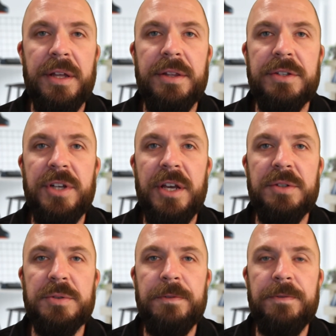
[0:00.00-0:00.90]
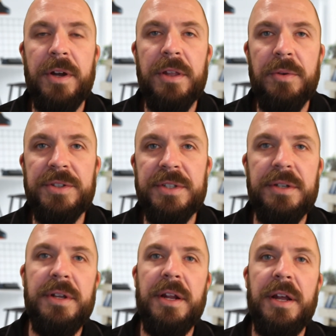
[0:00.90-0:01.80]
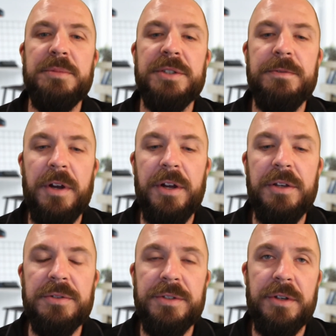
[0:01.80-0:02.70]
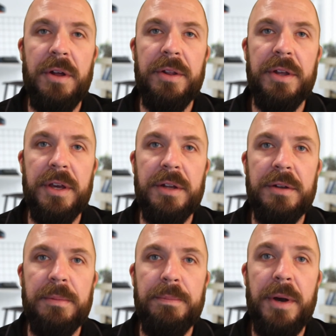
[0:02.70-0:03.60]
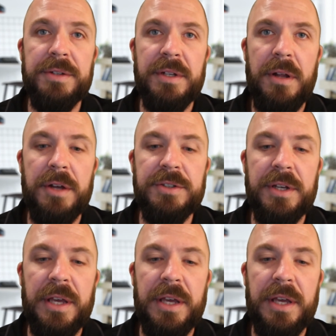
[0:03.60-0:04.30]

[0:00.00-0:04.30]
The change was fairly recent, and I'm just very used to calling it Boston Logic.